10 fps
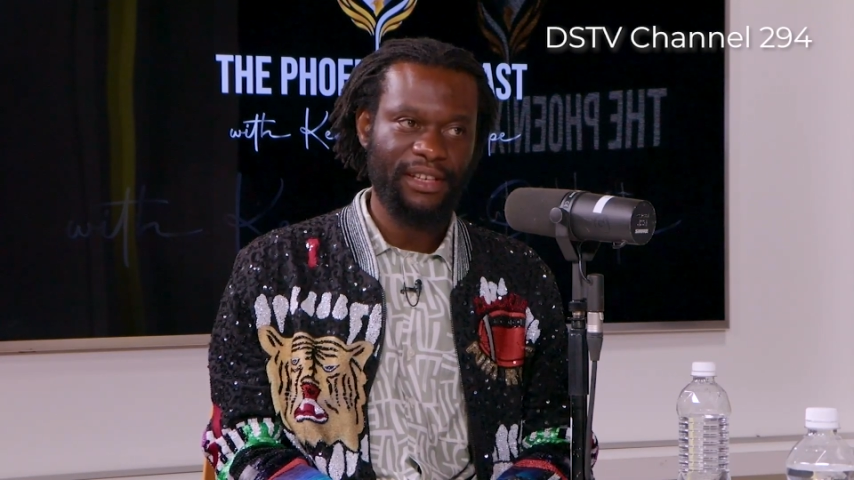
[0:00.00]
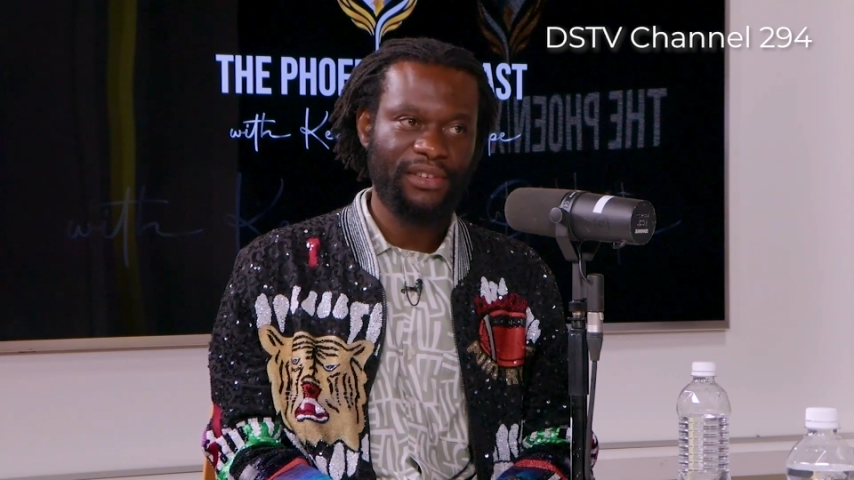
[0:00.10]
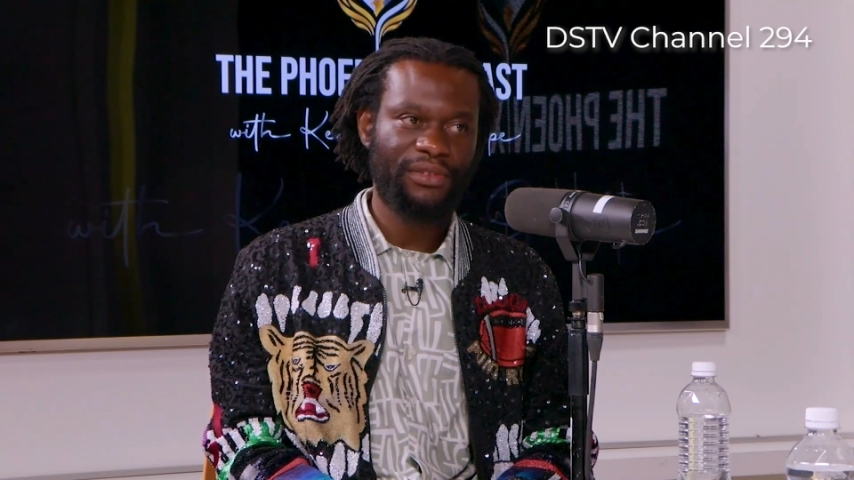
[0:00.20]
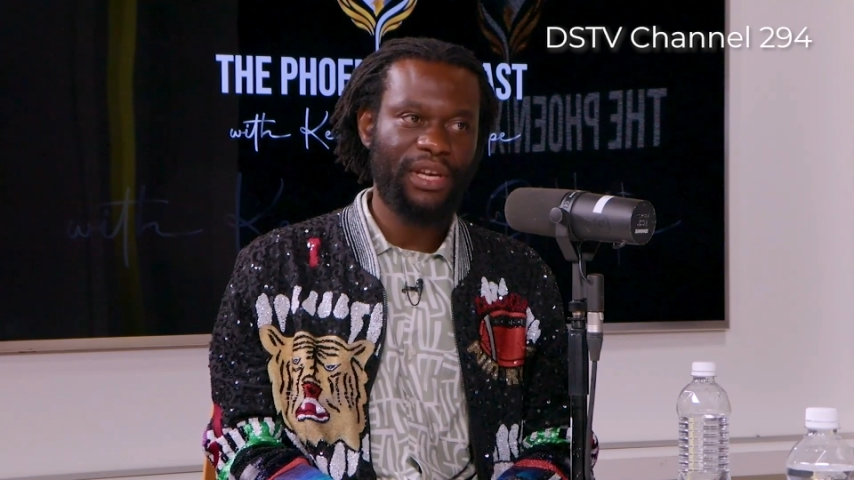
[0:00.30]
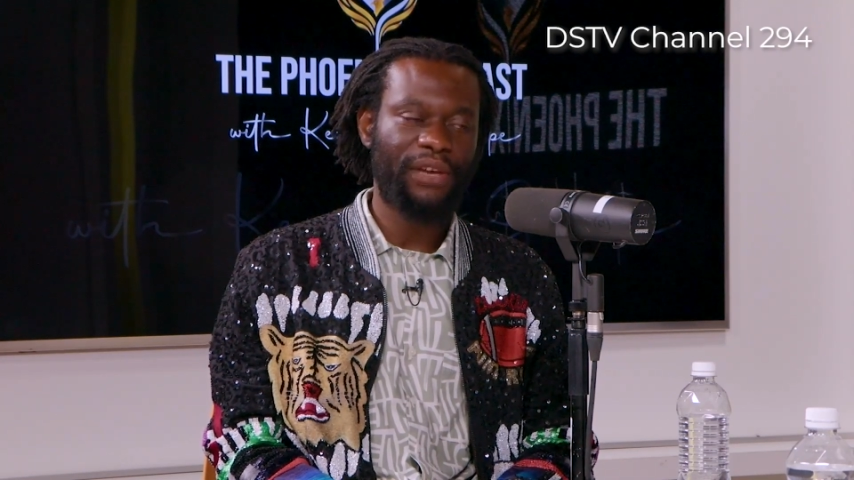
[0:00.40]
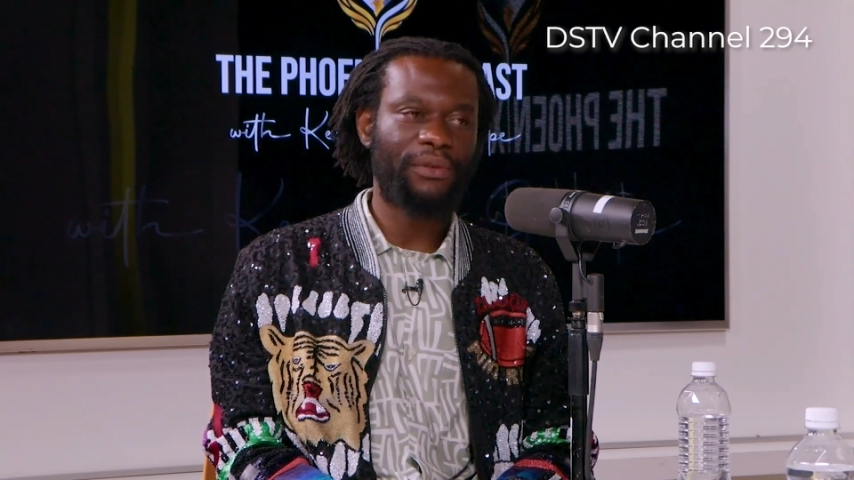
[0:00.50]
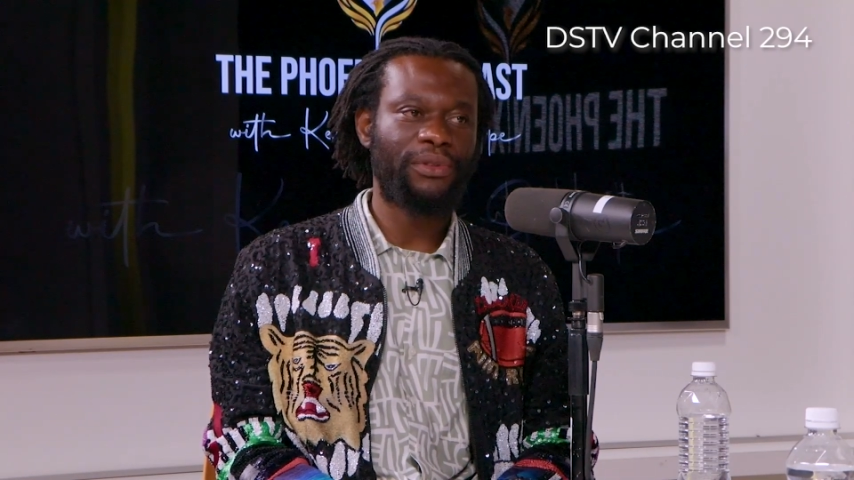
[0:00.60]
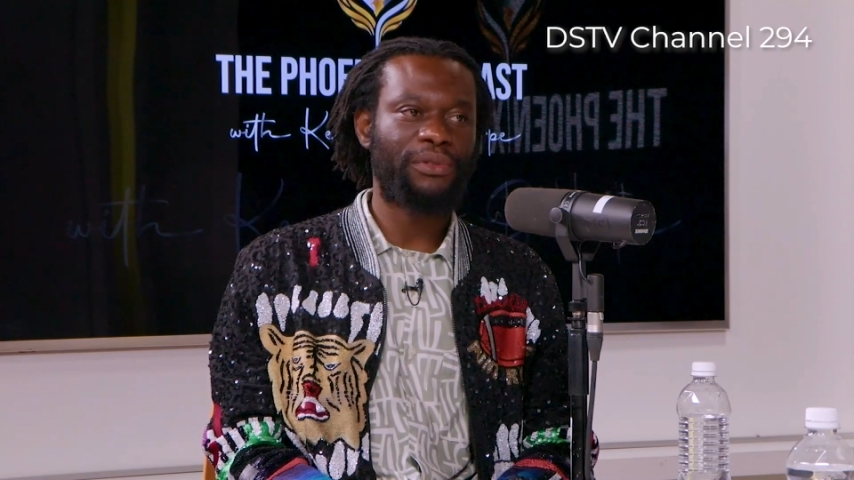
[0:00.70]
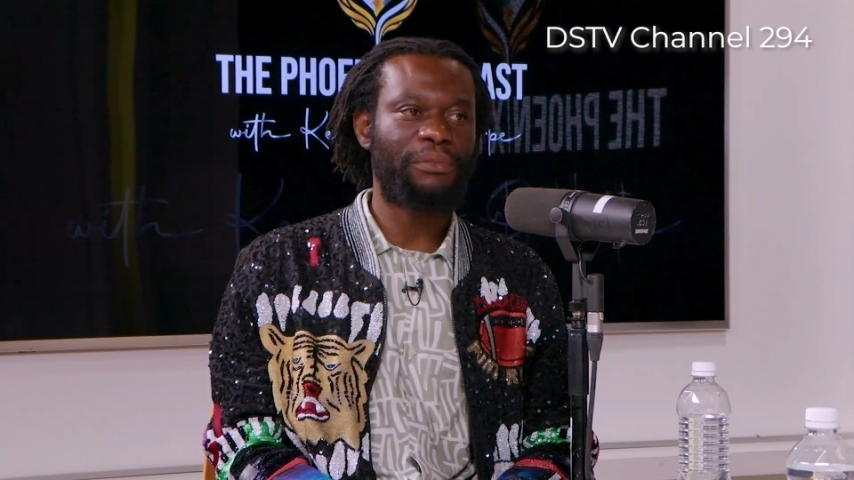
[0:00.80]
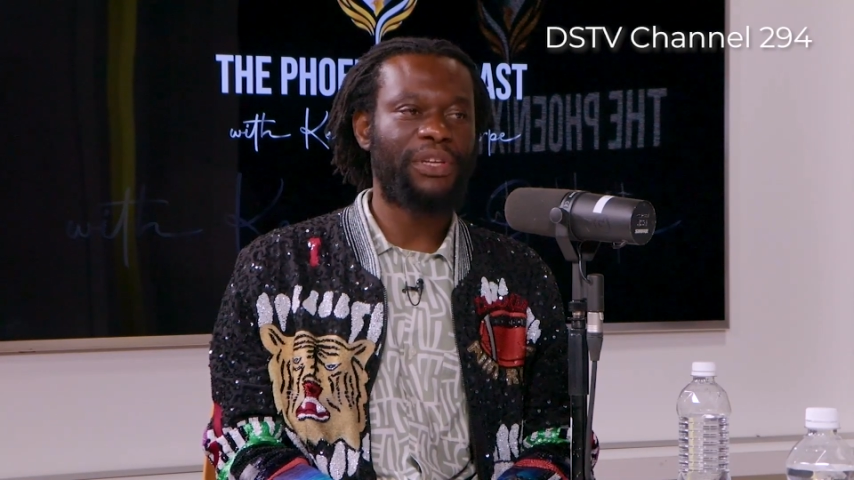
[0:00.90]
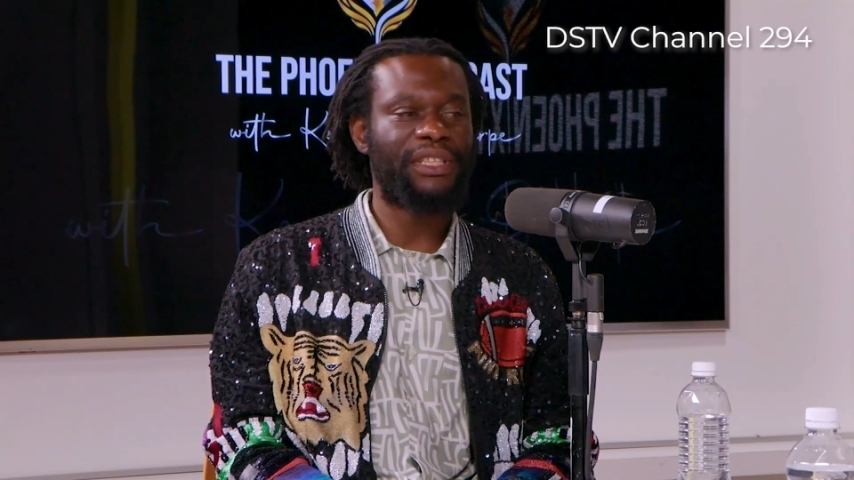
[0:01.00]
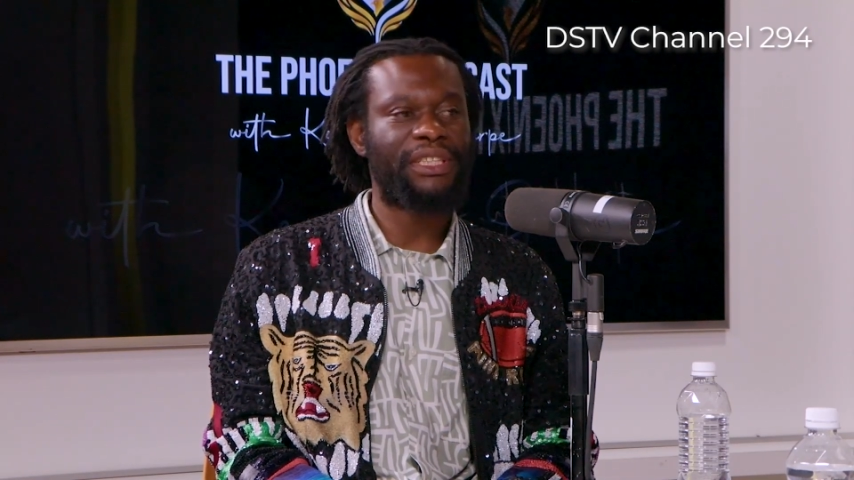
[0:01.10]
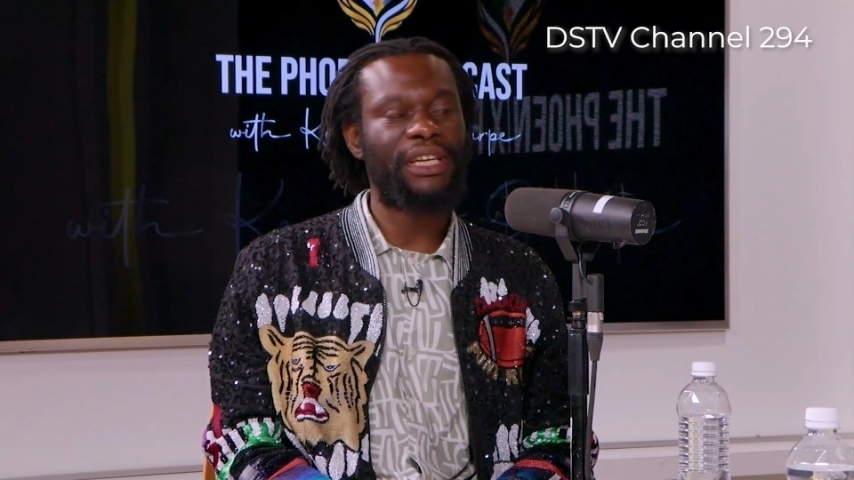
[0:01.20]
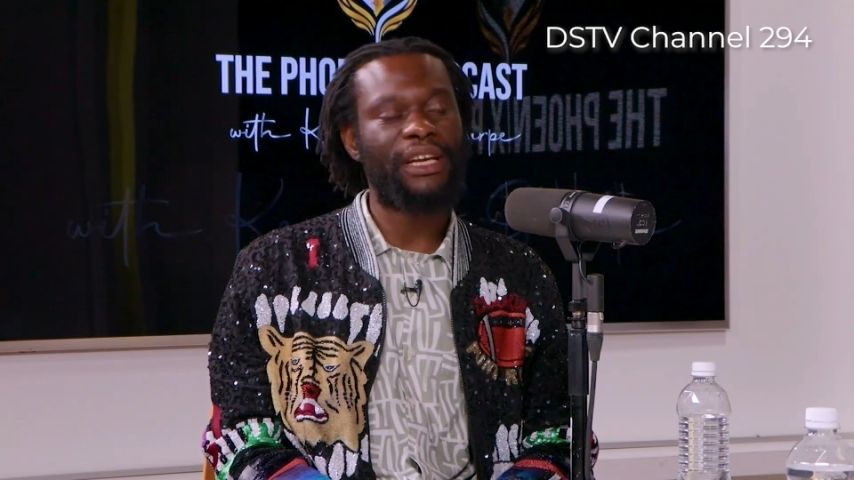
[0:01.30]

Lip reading: So I got to be a resident